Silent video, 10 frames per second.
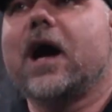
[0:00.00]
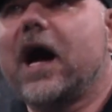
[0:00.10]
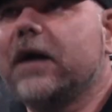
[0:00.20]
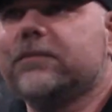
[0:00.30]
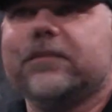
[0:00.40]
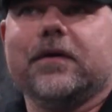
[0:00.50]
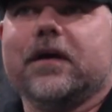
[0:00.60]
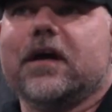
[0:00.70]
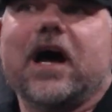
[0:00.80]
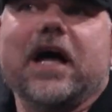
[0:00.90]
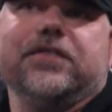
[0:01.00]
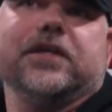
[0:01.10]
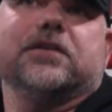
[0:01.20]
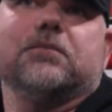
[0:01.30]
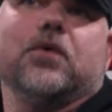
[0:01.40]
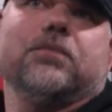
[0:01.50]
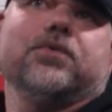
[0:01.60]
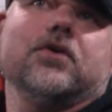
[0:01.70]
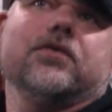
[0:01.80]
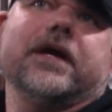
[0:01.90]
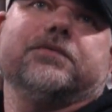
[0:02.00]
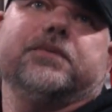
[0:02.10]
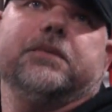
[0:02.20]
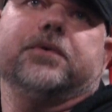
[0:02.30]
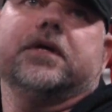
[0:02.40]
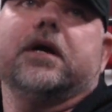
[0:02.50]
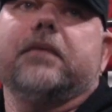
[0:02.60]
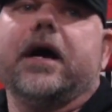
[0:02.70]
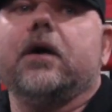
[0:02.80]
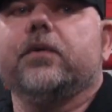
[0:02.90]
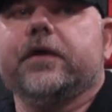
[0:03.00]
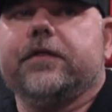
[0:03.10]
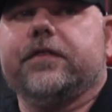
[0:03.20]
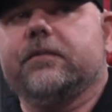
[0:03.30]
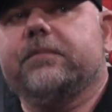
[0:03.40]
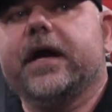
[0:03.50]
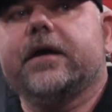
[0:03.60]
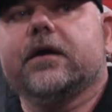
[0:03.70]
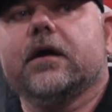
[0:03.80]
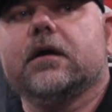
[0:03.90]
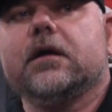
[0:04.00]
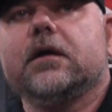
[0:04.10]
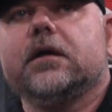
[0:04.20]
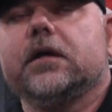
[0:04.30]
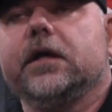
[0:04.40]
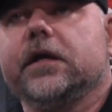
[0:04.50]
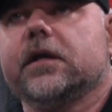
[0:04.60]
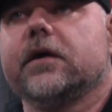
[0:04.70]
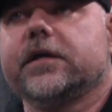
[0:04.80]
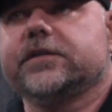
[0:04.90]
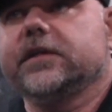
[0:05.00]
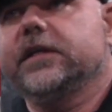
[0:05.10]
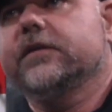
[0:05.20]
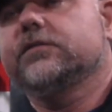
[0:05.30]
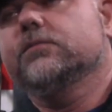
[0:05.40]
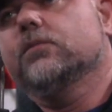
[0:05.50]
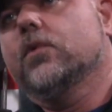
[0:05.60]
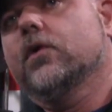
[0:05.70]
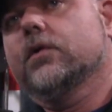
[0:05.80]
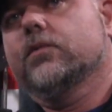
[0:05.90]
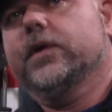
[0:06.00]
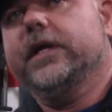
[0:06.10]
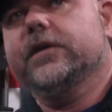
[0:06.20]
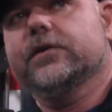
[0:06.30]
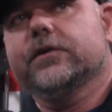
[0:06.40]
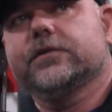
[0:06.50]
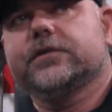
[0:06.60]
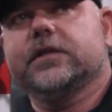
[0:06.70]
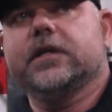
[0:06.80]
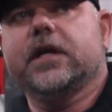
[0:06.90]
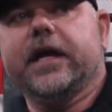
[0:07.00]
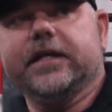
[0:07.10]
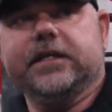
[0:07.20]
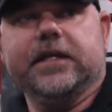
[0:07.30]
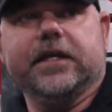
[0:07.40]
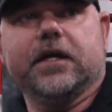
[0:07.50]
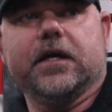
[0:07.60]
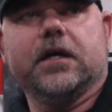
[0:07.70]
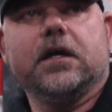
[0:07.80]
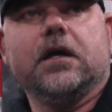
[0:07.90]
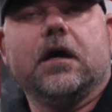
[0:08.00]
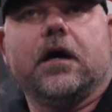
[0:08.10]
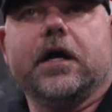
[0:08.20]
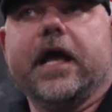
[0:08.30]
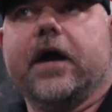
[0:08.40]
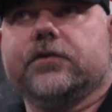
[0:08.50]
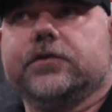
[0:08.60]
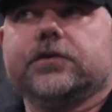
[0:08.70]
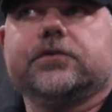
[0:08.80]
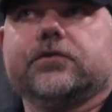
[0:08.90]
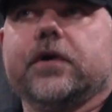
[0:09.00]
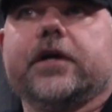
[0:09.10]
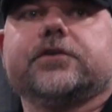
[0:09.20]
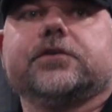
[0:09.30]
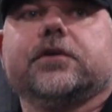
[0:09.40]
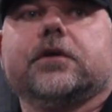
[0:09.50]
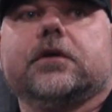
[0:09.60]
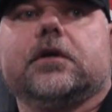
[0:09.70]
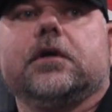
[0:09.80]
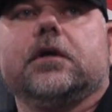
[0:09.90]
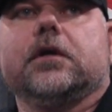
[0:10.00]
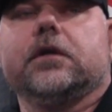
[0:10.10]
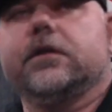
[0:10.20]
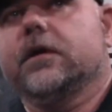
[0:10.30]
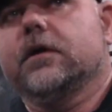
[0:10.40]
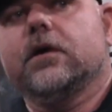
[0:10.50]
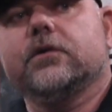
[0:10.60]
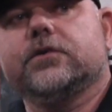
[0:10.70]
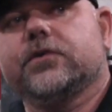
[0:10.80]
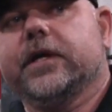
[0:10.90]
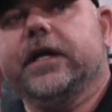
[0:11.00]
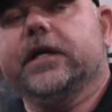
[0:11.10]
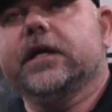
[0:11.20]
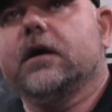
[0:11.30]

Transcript: I think the more programs people come out with, the better, you know, because it gives more readers an idea on how to structure their own training.